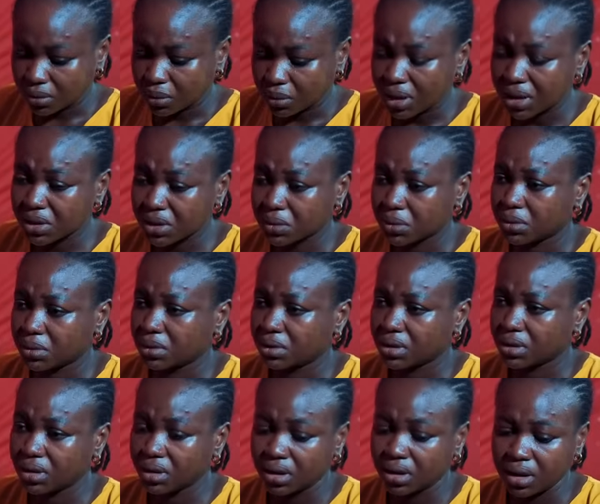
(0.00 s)
Wise one,
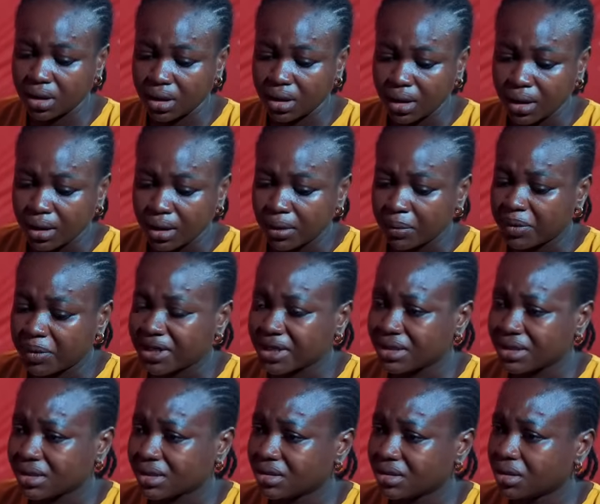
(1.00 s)

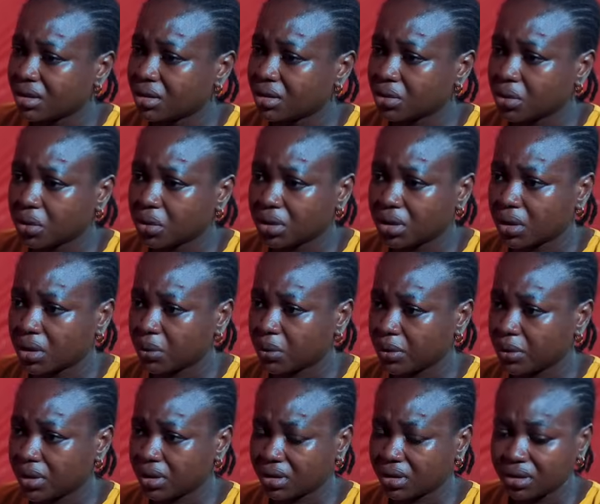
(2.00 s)
please, is there no other
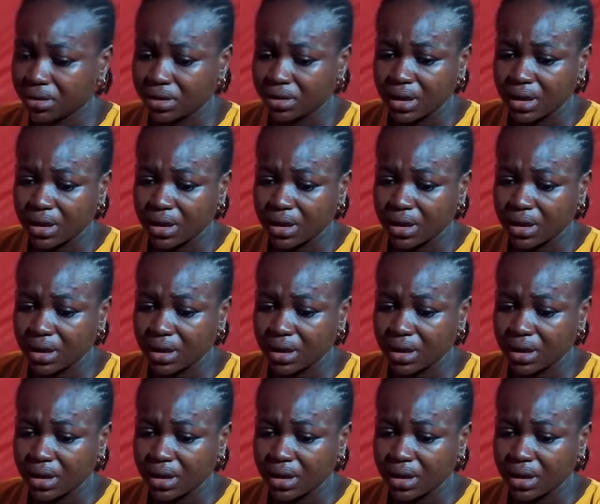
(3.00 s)
way?